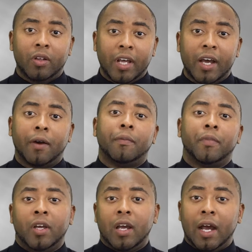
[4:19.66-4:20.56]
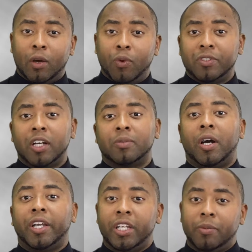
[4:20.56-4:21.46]
Now, I know we've talked
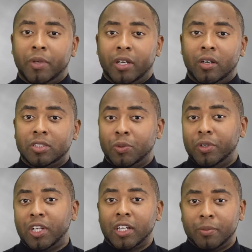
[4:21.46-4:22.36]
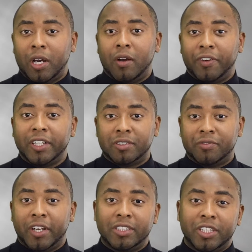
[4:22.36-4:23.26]
about emails and we talked about
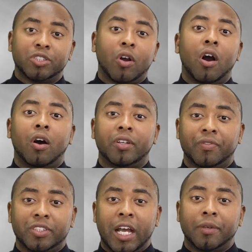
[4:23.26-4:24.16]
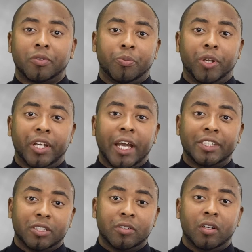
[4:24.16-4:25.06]
face-to-face. These are all different types of
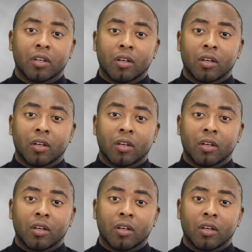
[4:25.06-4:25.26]
communication.